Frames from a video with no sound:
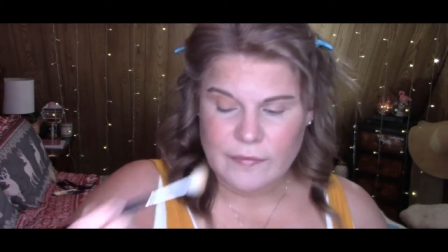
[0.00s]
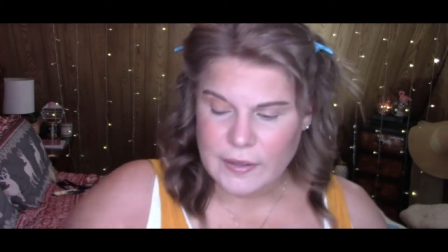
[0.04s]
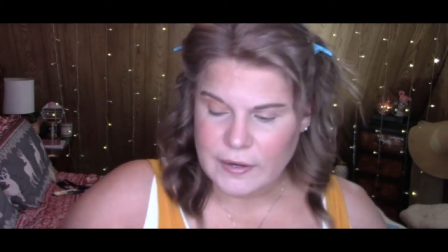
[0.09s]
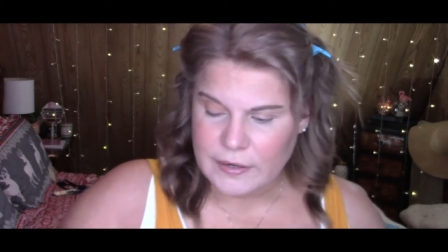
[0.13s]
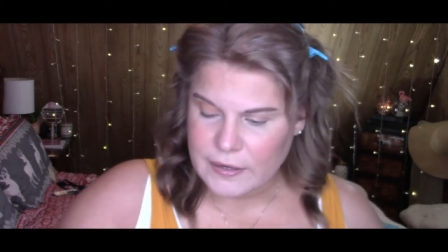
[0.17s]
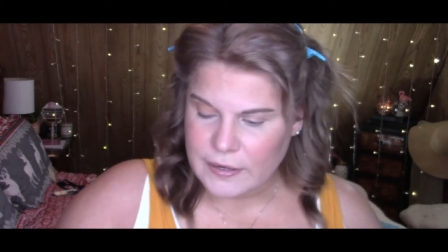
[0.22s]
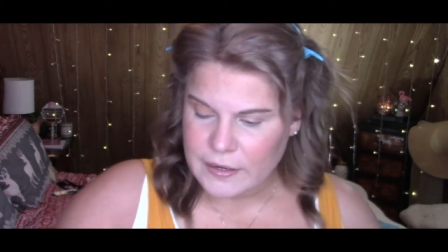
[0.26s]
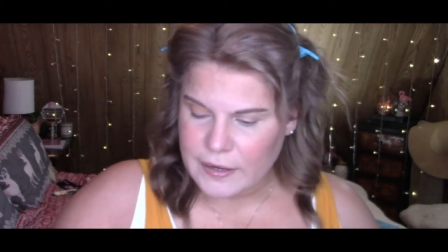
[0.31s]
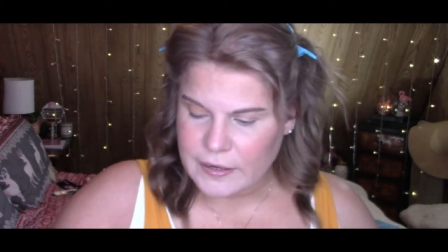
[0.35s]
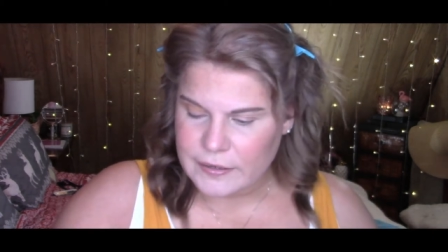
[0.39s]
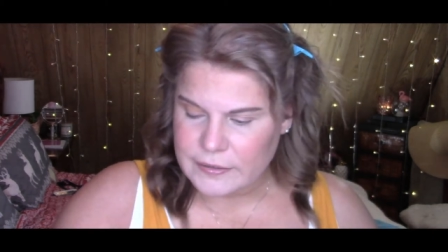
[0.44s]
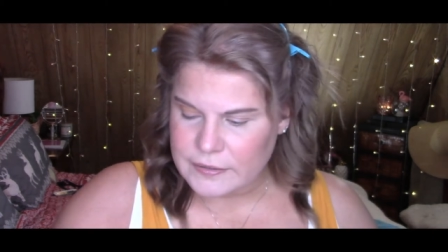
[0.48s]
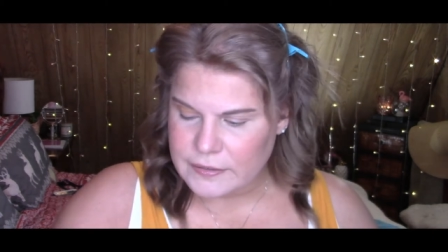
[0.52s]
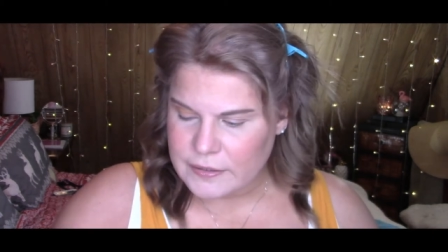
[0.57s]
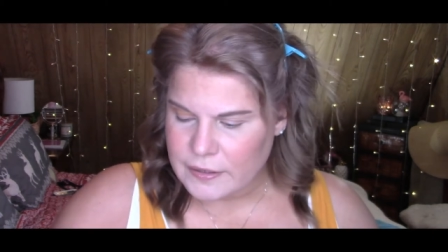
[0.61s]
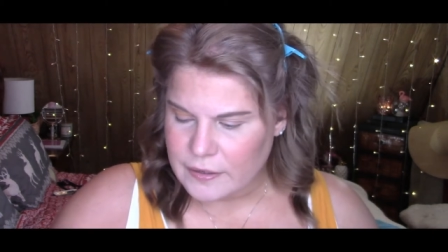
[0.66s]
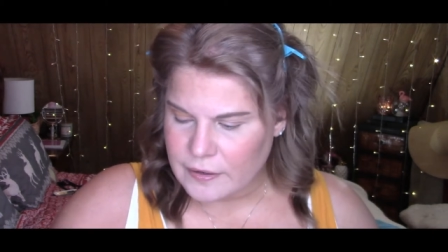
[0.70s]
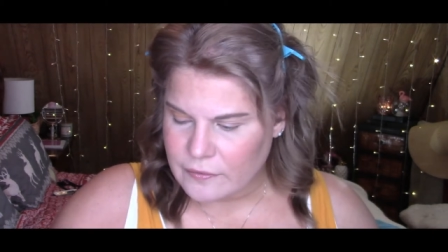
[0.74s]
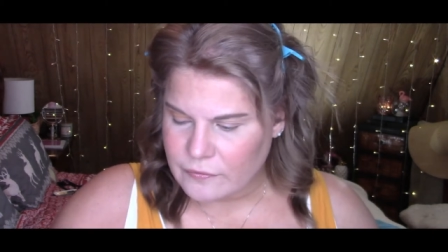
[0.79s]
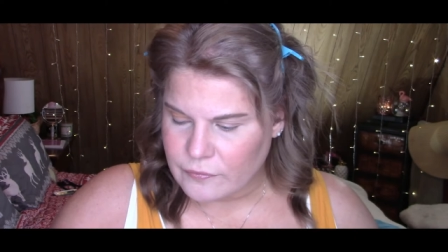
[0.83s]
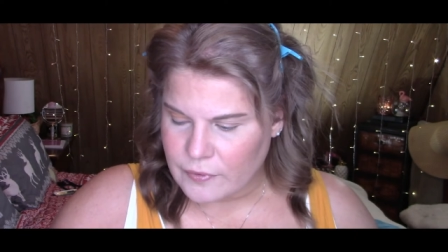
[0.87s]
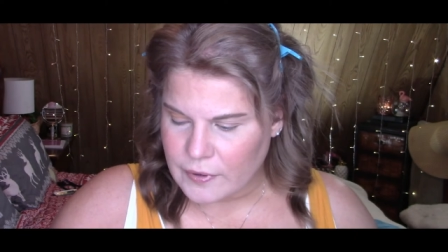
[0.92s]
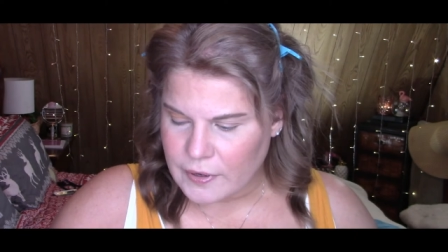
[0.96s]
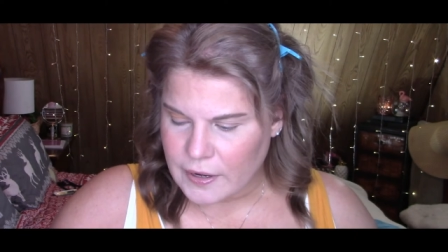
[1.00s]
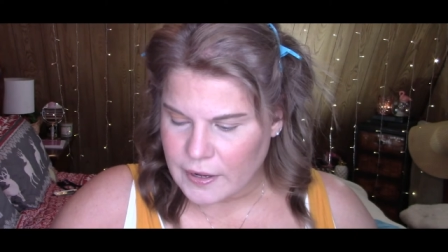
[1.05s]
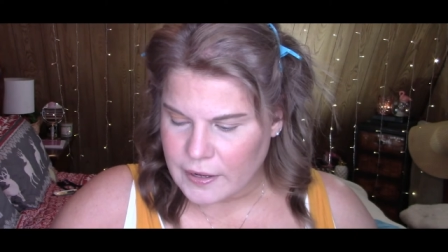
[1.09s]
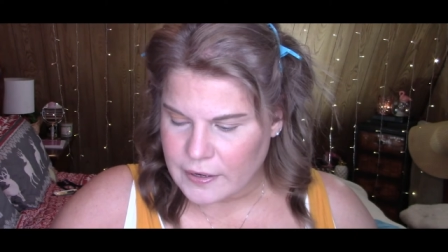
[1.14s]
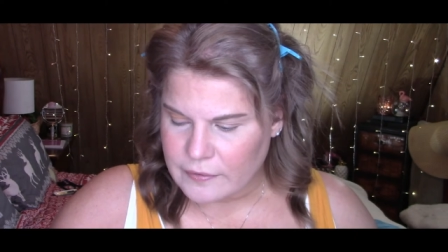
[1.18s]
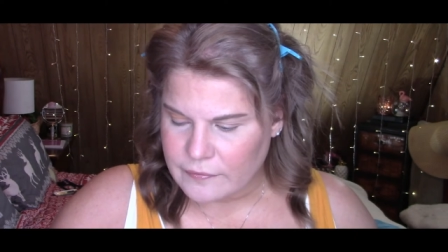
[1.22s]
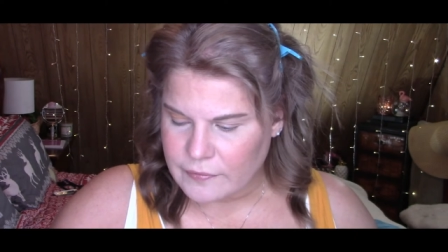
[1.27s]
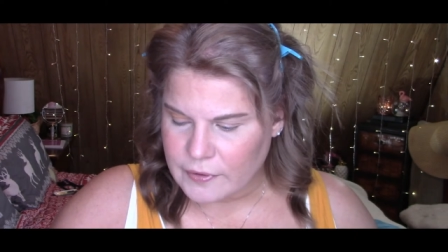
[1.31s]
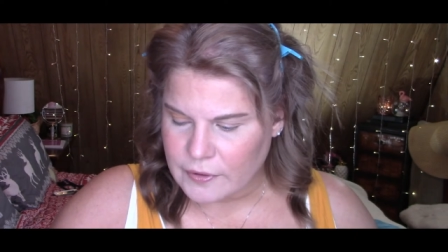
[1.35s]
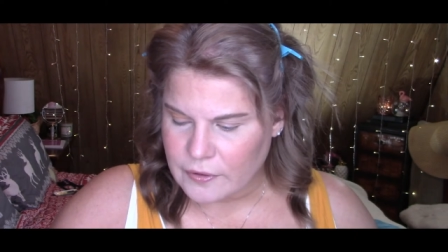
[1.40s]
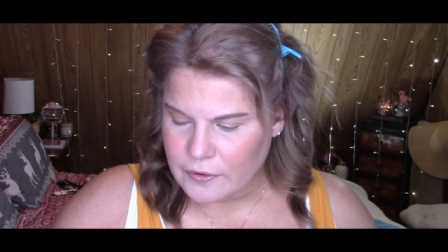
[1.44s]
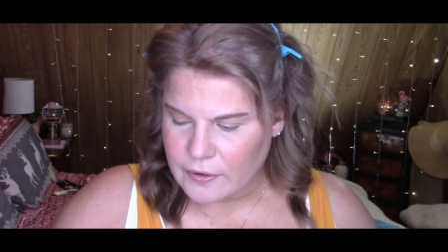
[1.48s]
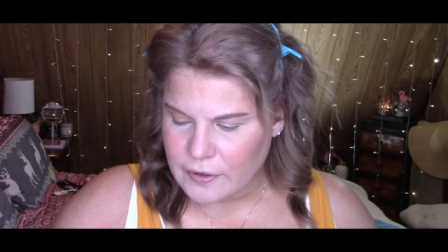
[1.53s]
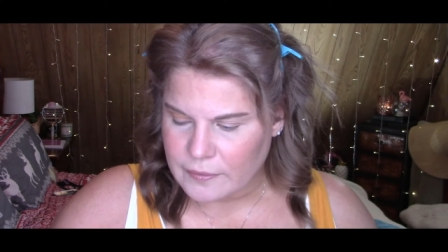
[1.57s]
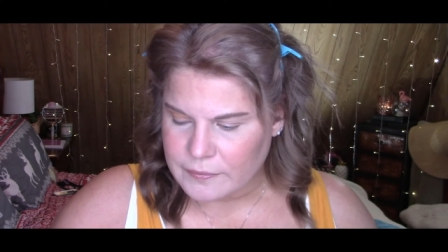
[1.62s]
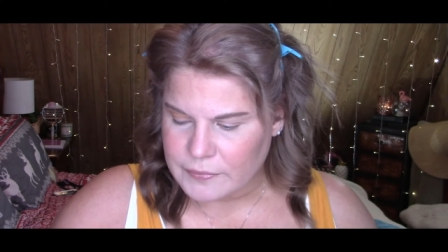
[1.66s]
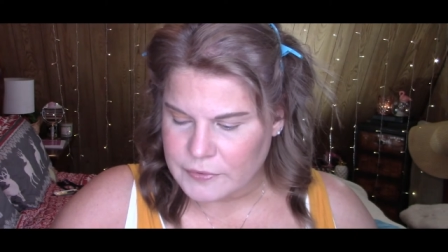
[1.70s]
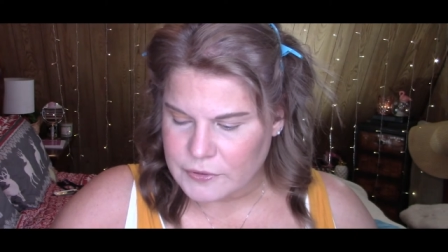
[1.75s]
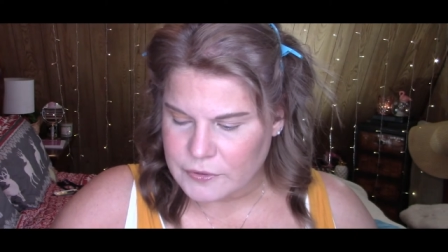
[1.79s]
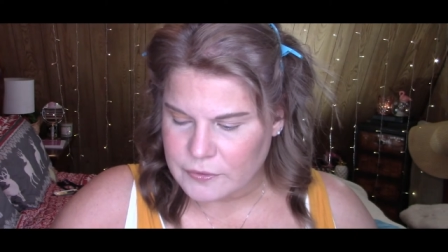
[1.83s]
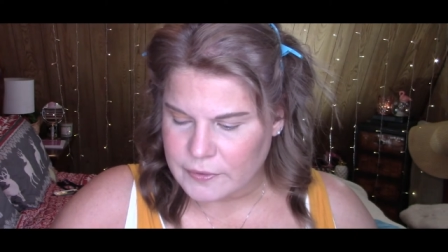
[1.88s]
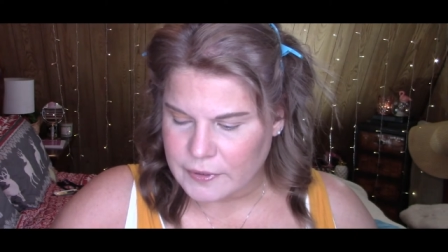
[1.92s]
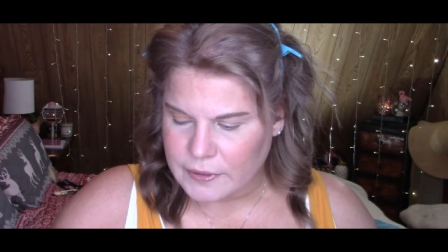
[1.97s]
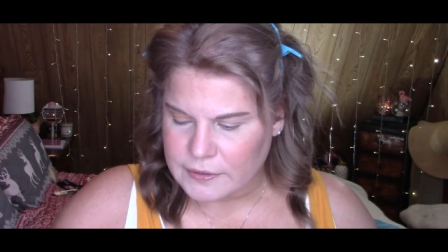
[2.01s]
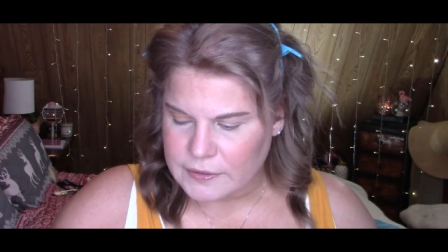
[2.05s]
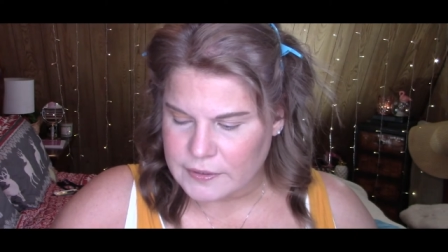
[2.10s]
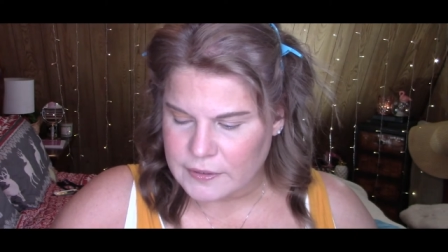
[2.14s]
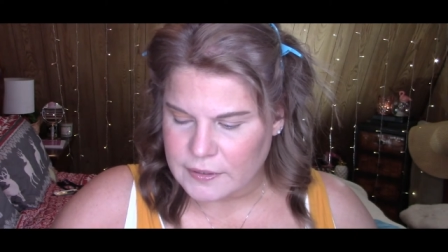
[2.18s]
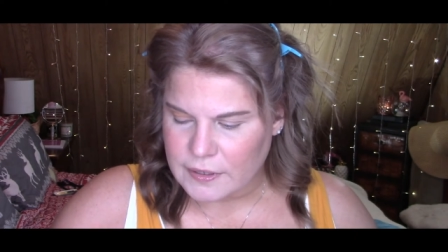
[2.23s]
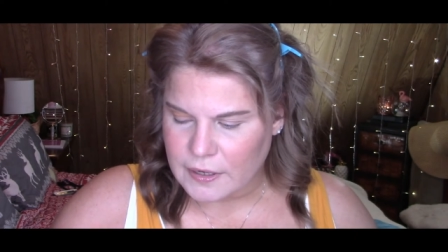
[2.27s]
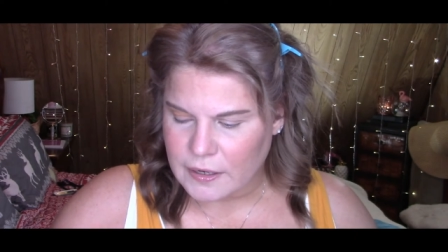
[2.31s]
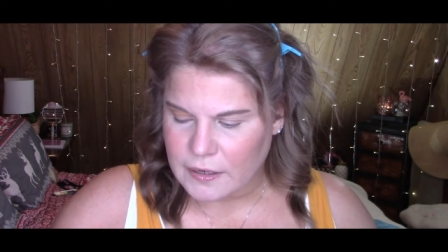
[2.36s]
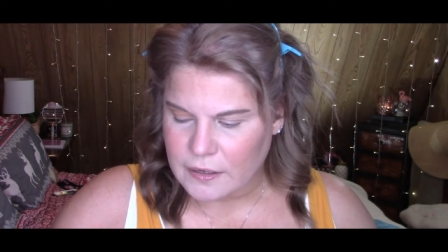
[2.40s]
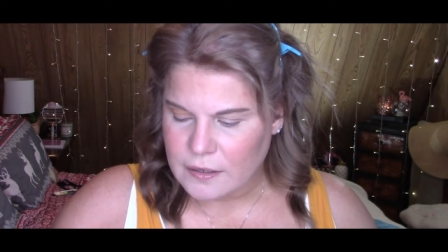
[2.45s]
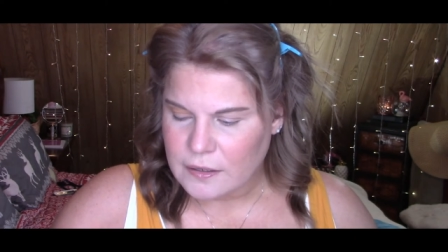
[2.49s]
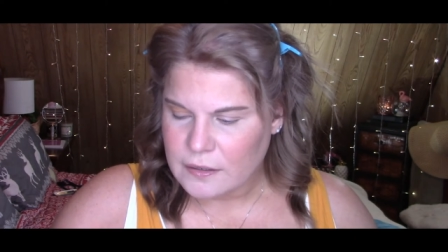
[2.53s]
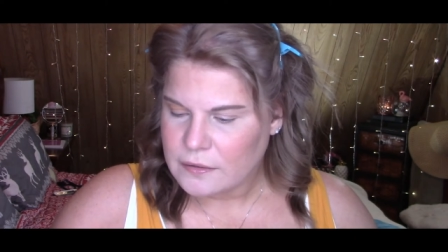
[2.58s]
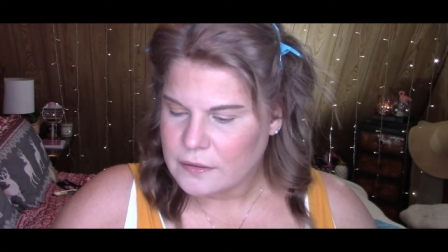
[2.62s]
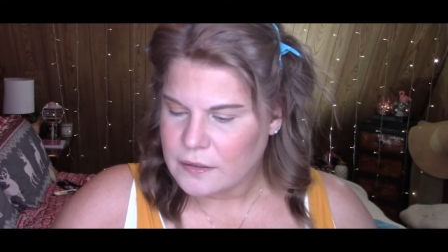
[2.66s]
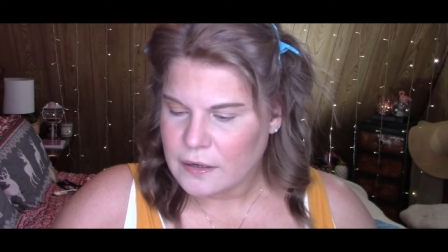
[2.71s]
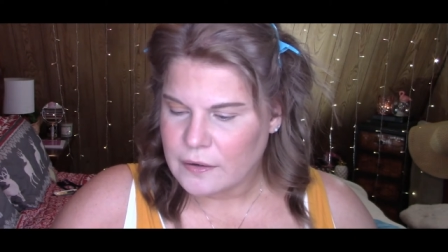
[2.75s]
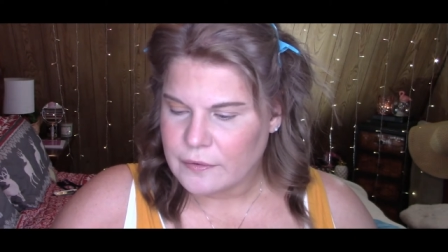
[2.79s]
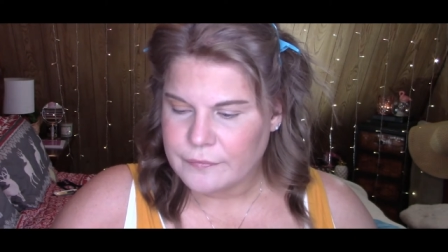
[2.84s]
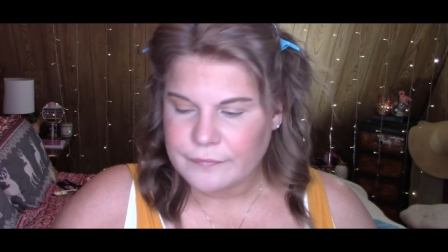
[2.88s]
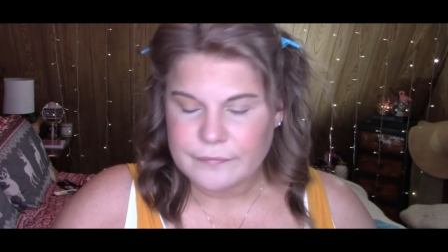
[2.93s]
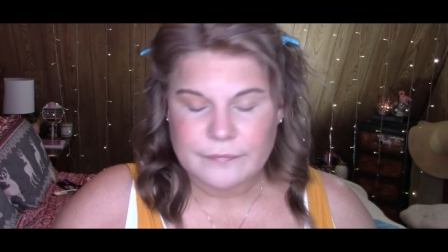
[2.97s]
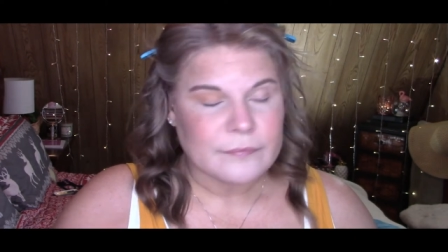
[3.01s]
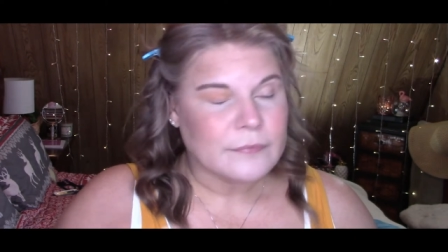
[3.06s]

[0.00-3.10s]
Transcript: any idea of what kind of a look I'm doing today? No,